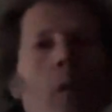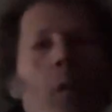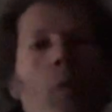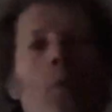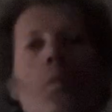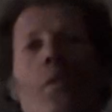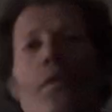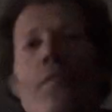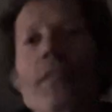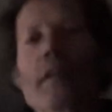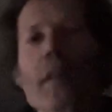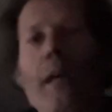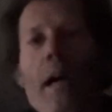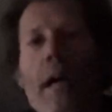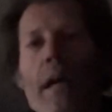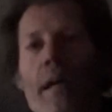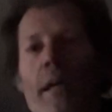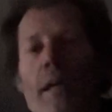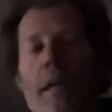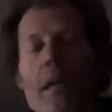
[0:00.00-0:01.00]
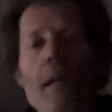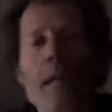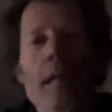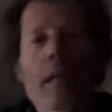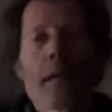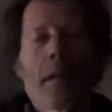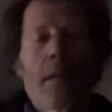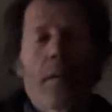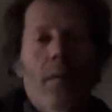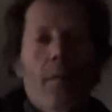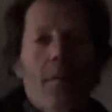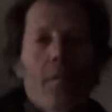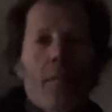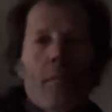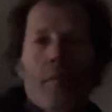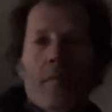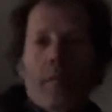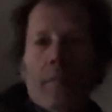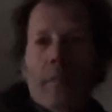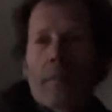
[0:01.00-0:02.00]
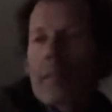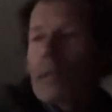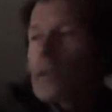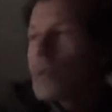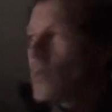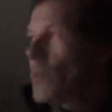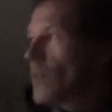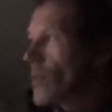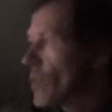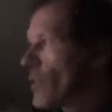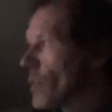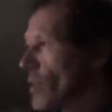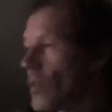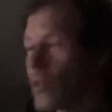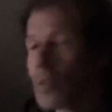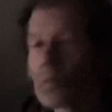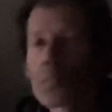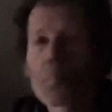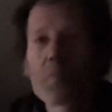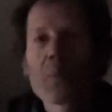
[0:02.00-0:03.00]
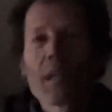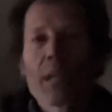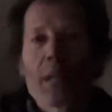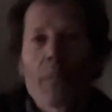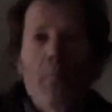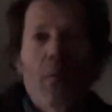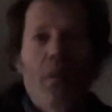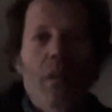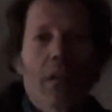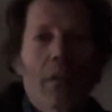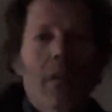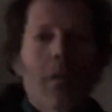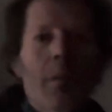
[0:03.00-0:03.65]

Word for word: with the guy that is his playbook.